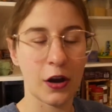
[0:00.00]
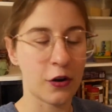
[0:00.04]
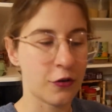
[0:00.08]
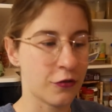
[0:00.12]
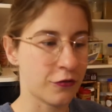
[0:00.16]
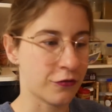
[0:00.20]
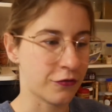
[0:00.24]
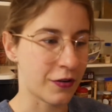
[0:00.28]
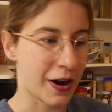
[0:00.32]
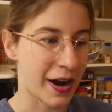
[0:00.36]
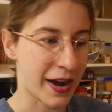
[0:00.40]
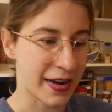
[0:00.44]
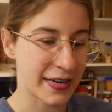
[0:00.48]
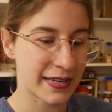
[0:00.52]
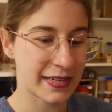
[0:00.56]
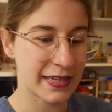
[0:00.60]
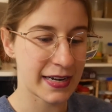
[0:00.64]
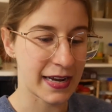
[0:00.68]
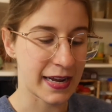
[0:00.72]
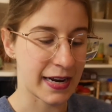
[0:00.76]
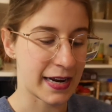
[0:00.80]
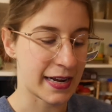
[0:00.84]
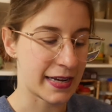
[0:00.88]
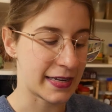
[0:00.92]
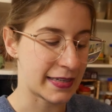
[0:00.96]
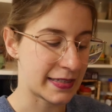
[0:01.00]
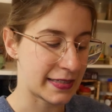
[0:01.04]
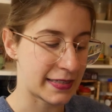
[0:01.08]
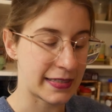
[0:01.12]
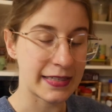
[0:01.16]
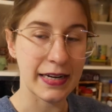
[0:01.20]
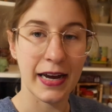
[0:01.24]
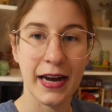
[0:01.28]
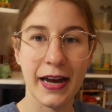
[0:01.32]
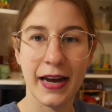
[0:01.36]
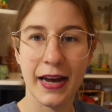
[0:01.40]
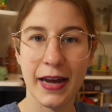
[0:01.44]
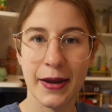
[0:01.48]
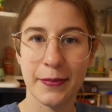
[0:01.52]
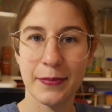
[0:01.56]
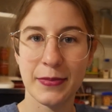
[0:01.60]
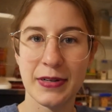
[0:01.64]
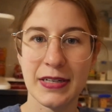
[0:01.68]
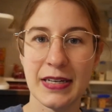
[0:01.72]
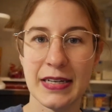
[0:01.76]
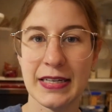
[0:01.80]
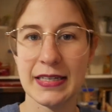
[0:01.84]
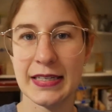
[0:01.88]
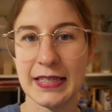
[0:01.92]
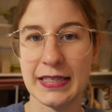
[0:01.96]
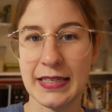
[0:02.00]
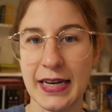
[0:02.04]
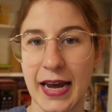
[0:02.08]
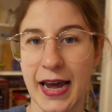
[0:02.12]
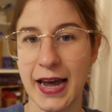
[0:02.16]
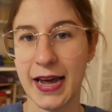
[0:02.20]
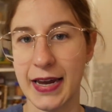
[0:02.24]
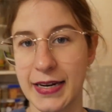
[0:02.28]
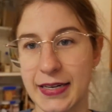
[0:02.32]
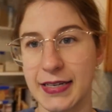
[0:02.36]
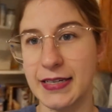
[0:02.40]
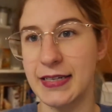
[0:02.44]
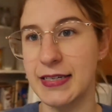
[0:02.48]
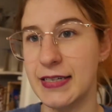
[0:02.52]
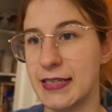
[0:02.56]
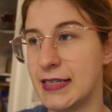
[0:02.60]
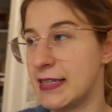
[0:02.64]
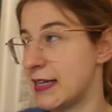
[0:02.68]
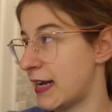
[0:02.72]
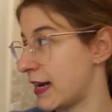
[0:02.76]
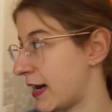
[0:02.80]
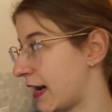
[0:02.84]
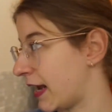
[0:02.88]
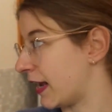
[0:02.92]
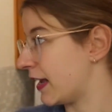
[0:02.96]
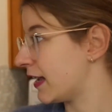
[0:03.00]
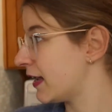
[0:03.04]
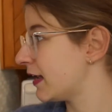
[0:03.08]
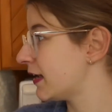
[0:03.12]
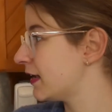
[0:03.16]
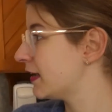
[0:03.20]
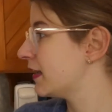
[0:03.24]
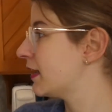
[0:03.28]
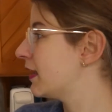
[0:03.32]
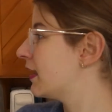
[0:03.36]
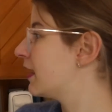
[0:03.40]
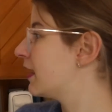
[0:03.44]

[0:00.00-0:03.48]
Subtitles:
All right, it is time to start dinner.